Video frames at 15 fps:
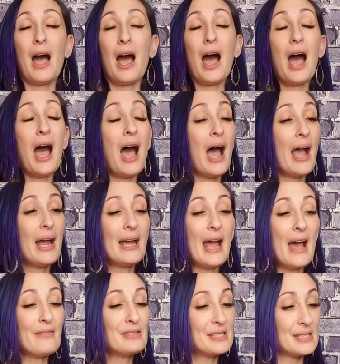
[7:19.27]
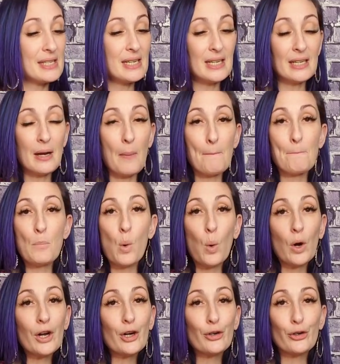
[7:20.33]
I have seen
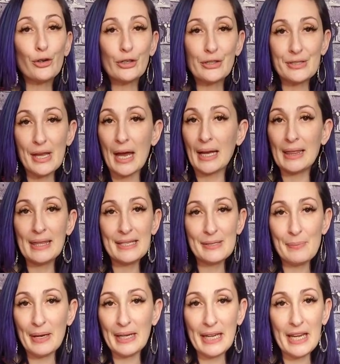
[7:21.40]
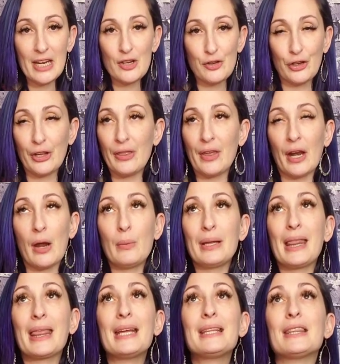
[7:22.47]
more girls on this medication that I
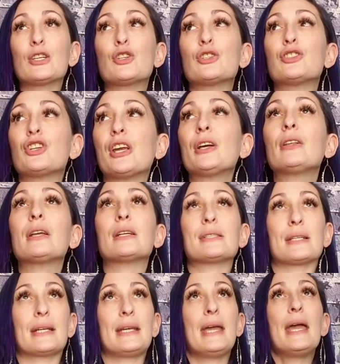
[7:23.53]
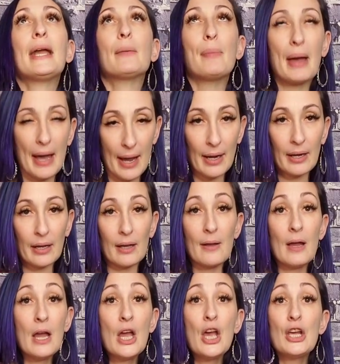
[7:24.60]
would think the jail gets a kickback.
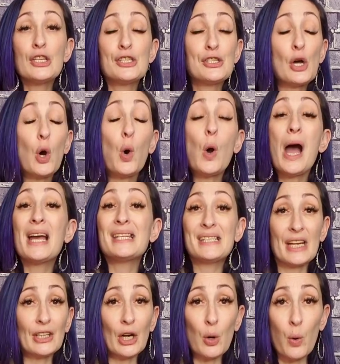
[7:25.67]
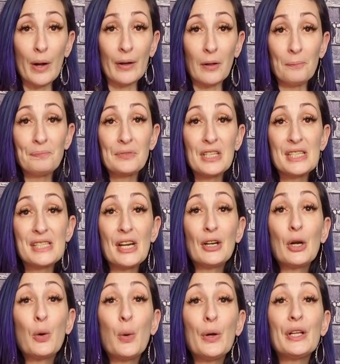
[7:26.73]
So
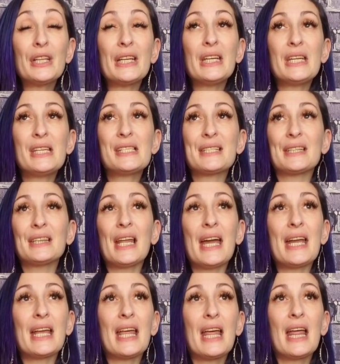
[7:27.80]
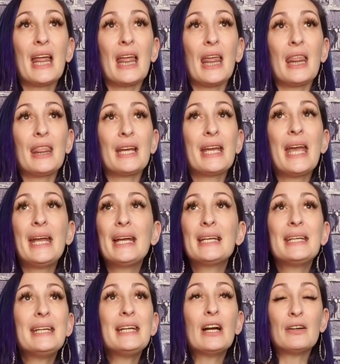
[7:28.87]
Seroquel is like the
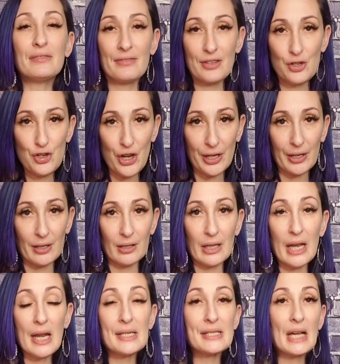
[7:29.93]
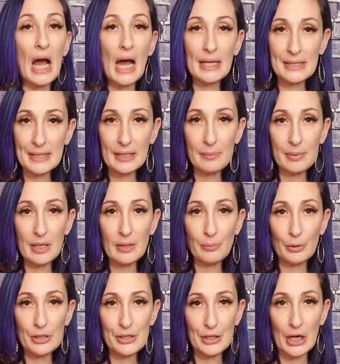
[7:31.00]
candy of the jail. It's constantly being
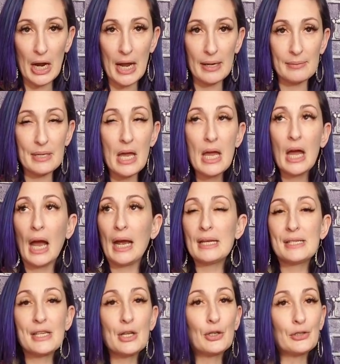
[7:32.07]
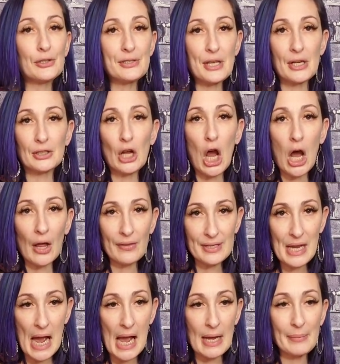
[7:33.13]
prescribed. I see girls on it all the
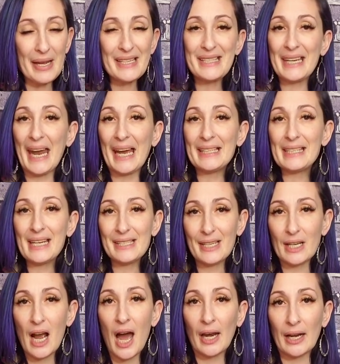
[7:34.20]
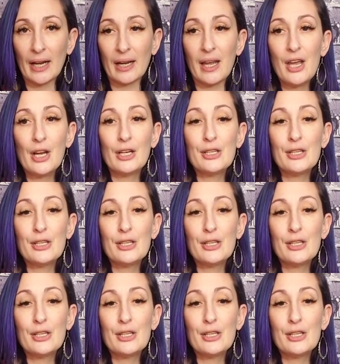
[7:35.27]
time. It's an antipsychotic.